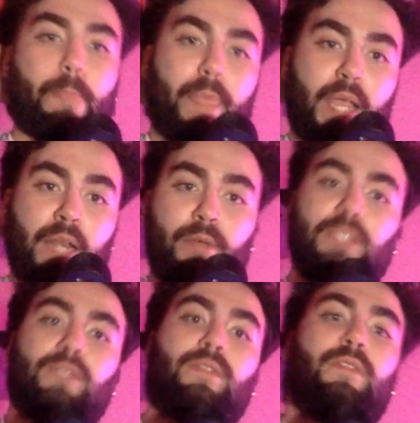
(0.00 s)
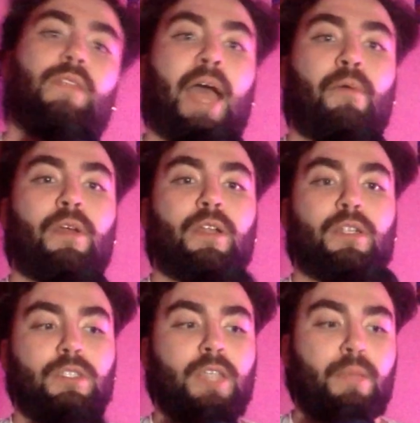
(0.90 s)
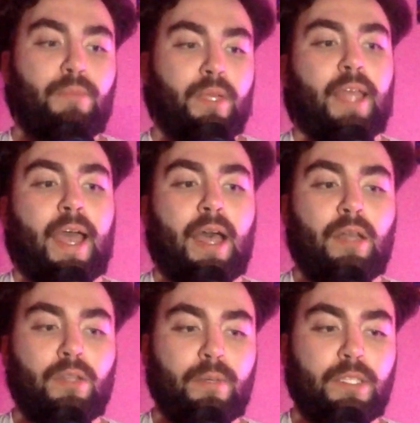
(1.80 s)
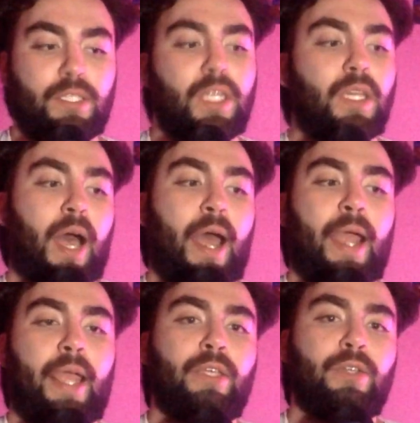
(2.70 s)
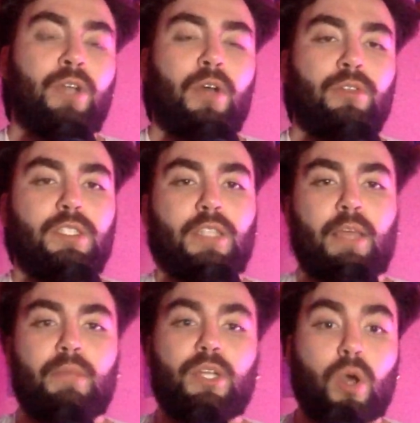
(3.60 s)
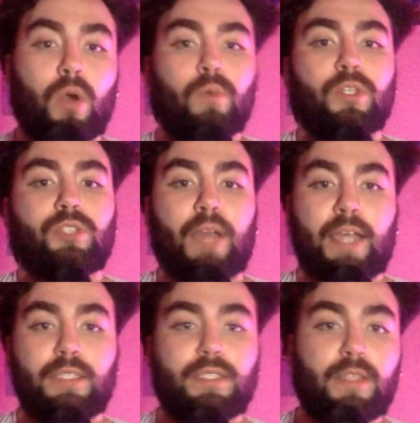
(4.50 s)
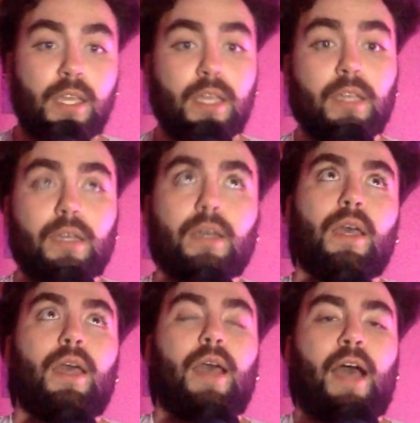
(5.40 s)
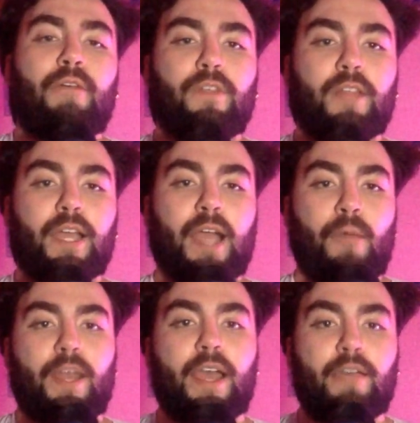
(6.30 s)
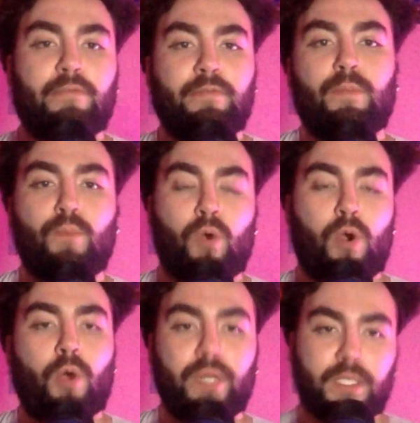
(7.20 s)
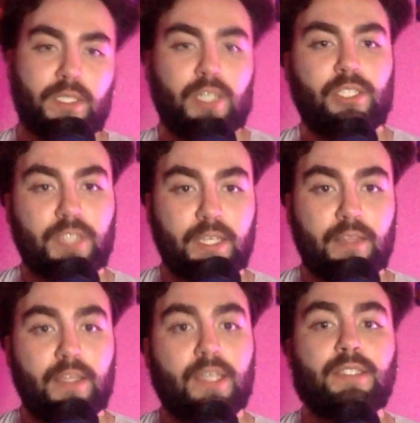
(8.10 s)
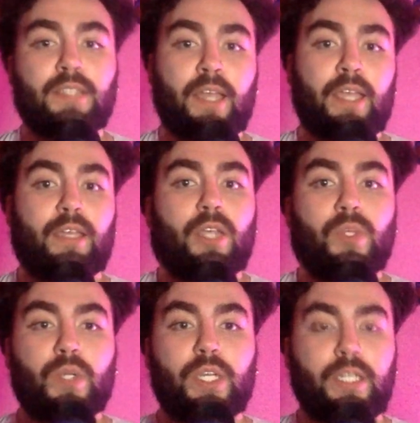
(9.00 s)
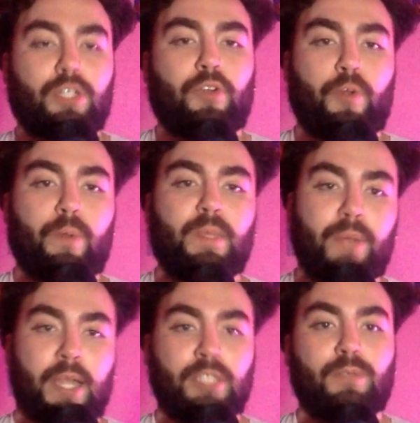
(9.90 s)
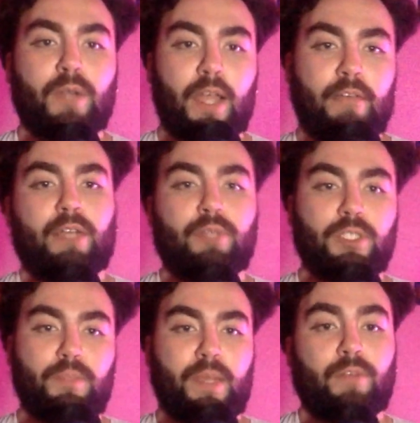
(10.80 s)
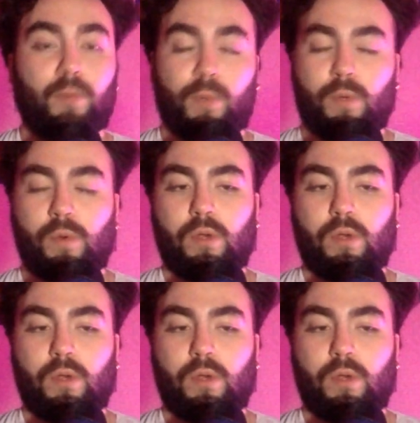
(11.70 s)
anyways, I wanted to just like bring that a little bit to light. You know, just let me know what you guys think. I feel like I want to have more open discussions like this. Like, you could disagree with me, but I just want to have like a respectable